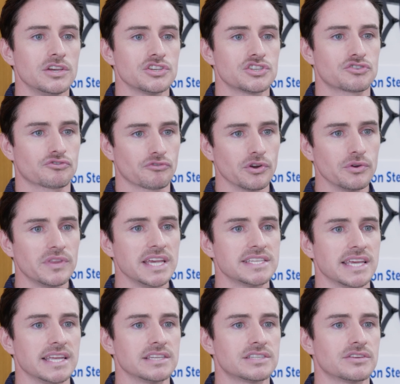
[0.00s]
Screw
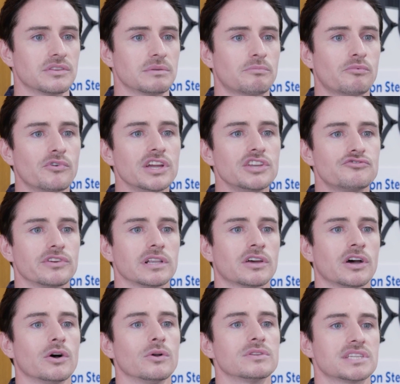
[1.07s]
these into the pre-drilled
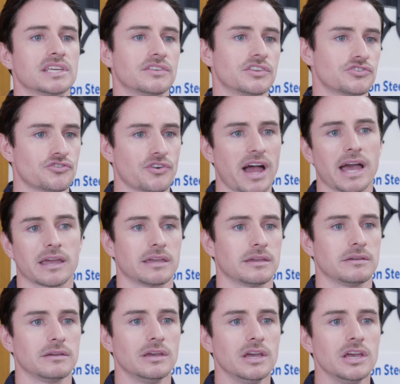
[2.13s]
holes in the track.
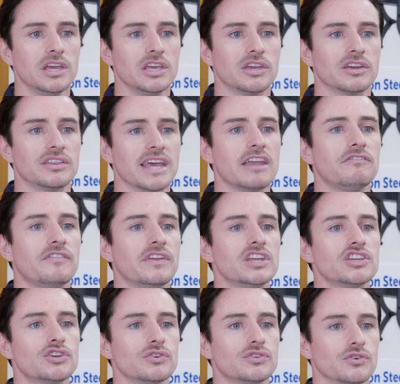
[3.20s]
You can then
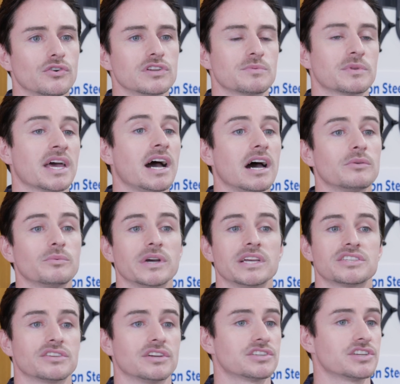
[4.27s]
finish your doors with hardware
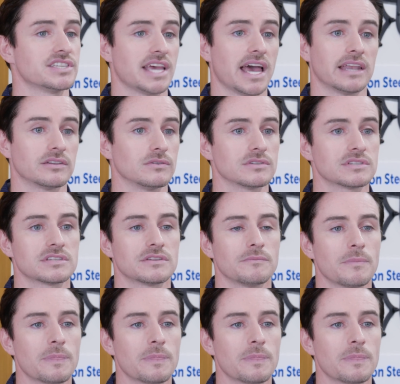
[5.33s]
such as handles.